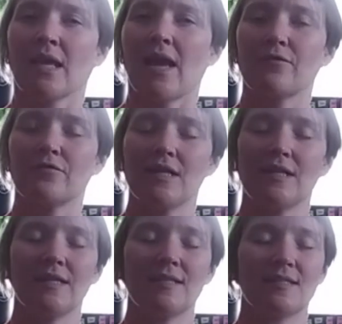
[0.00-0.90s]
And
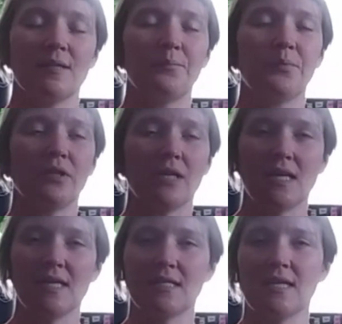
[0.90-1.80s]
really simple,
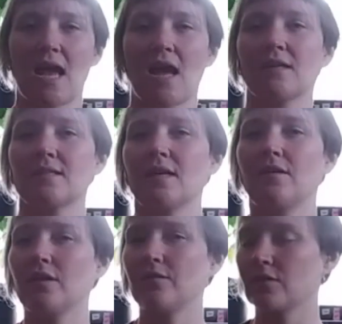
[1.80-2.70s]
easy
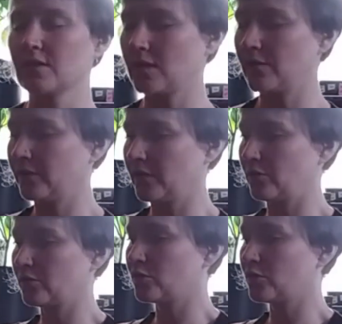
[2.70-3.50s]
exhale, give yourself a little